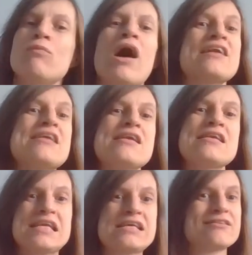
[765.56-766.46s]
I didn't
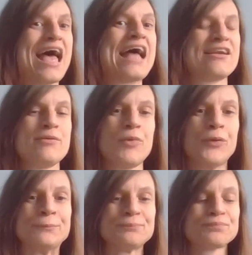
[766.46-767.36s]
need to add any
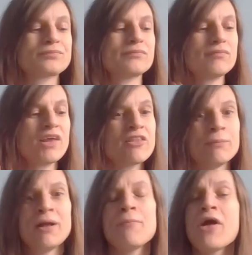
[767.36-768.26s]
more. The
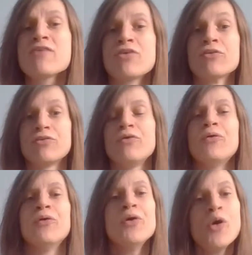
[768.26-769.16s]
blurb that I've gone
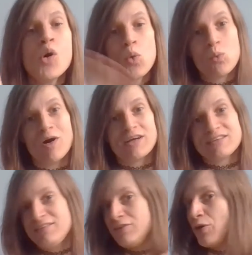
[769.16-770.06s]
for
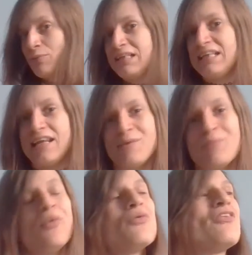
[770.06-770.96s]
works. You don't need any
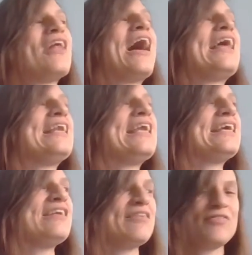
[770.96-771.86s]
more than that, and
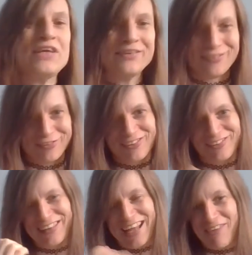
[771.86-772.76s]
it
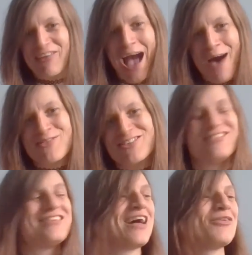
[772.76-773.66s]
feels like I've captured
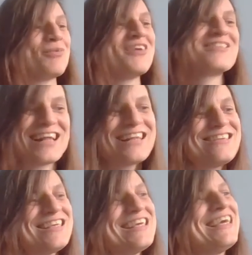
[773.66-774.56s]
Zel's
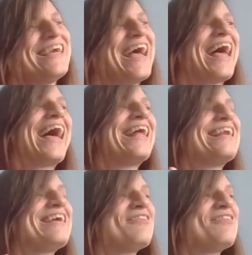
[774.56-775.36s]
personality, and